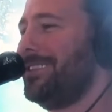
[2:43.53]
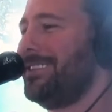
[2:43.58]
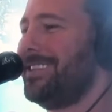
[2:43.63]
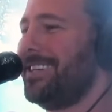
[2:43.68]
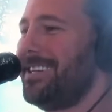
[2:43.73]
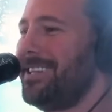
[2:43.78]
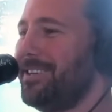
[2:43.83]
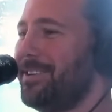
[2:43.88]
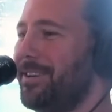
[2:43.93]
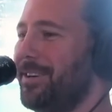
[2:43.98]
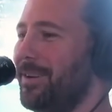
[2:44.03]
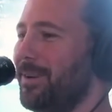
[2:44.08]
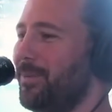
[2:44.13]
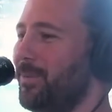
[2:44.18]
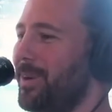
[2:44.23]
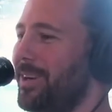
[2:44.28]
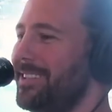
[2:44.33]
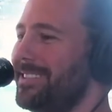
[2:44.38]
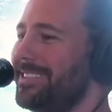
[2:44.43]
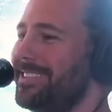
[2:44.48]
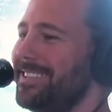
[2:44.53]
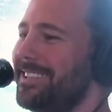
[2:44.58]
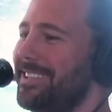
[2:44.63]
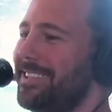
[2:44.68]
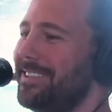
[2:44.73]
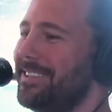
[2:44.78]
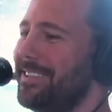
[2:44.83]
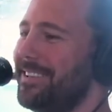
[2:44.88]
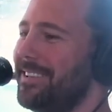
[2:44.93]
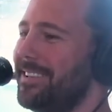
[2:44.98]
the thing called? What is
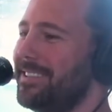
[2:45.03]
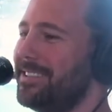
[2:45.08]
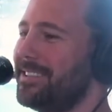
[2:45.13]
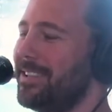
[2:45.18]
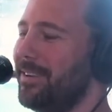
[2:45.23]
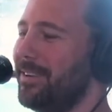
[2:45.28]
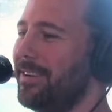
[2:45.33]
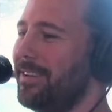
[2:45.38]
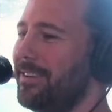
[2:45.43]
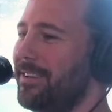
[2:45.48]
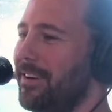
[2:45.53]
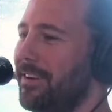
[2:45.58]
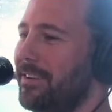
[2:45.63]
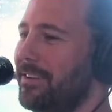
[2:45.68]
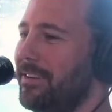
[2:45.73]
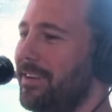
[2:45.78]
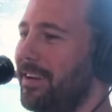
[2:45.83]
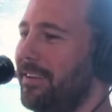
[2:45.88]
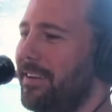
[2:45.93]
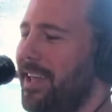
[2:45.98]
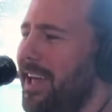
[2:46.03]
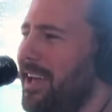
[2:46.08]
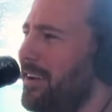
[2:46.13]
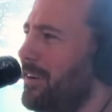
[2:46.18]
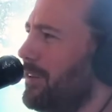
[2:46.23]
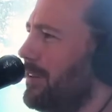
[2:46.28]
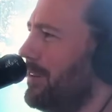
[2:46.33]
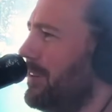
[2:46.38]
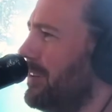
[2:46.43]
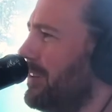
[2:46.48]
the? It's called a d- d-
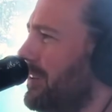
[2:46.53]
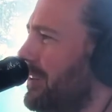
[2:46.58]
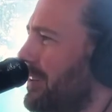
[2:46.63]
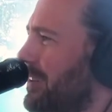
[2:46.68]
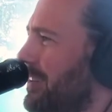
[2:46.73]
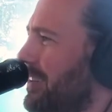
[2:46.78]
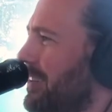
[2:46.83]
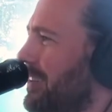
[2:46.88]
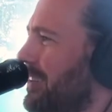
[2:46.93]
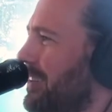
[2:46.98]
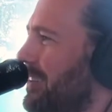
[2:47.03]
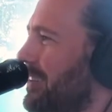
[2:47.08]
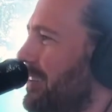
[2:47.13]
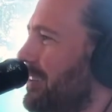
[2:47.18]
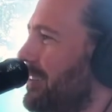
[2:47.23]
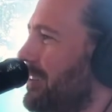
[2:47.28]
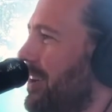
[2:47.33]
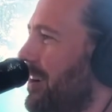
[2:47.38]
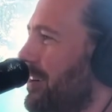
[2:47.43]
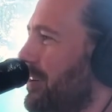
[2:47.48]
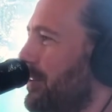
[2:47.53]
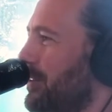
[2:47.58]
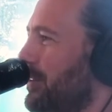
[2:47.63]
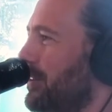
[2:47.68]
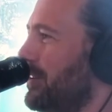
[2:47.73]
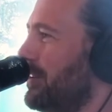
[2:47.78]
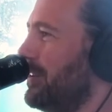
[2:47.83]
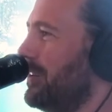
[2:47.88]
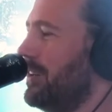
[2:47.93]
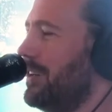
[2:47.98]
dangle,
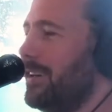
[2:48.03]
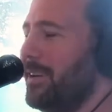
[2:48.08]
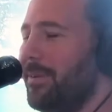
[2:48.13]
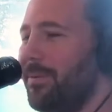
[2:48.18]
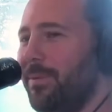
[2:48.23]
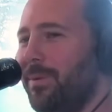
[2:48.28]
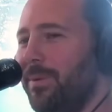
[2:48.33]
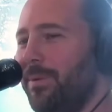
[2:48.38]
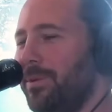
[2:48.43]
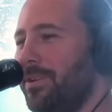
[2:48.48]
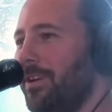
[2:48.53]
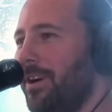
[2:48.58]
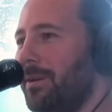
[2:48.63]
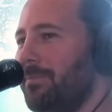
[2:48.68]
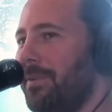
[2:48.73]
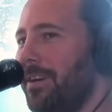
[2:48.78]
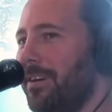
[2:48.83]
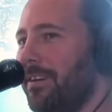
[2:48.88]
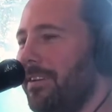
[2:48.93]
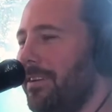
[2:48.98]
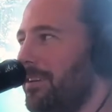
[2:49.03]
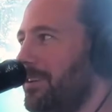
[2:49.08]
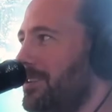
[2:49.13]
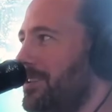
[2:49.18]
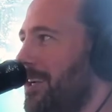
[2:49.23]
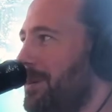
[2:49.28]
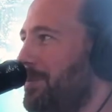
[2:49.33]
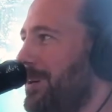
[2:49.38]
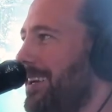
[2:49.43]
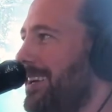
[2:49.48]
dungle. We were talking about earlier,
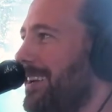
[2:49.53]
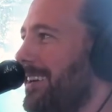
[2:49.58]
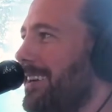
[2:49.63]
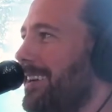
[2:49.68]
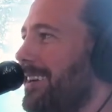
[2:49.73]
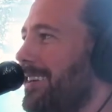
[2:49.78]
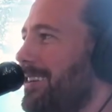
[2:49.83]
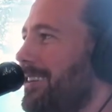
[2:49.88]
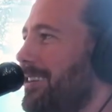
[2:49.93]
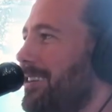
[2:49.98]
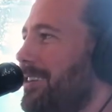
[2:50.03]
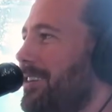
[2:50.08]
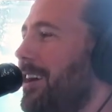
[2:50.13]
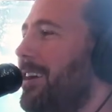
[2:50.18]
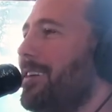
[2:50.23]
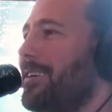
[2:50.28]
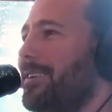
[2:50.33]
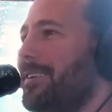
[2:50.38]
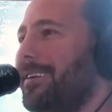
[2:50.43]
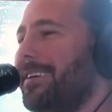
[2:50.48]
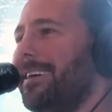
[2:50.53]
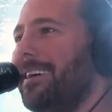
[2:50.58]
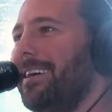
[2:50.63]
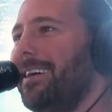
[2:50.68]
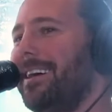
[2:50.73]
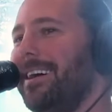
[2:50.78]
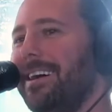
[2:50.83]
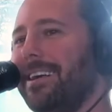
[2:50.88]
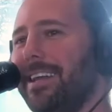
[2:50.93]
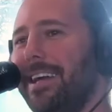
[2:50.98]
JP. Dungle.
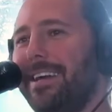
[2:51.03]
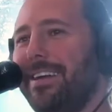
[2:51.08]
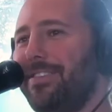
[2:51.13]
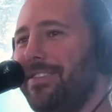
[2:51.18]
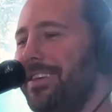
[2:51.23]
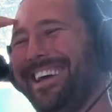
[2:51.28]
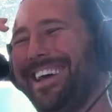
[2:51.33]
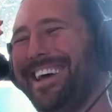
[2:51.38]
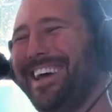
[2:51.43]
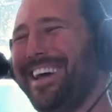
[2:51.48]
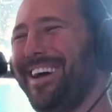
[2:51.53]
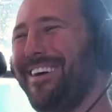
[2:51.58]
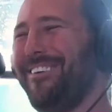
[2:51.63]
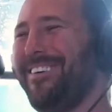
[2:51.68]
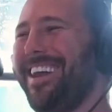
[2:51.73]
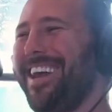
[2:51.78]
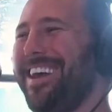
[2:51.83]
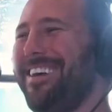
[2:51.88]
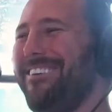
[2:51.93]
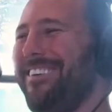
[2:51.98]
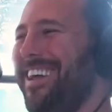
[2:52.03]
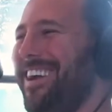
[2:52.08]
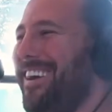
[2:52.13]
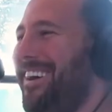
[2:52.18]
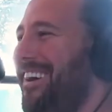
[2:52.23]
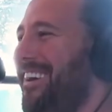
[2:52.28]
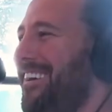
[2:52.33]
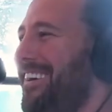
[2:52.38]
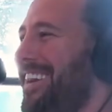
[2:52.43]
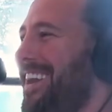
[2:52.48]
Like the, when I when I
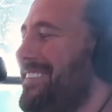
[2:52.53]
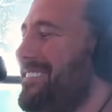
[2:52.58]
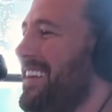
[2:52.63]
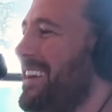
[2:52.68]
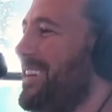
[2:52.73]
heard it, I'm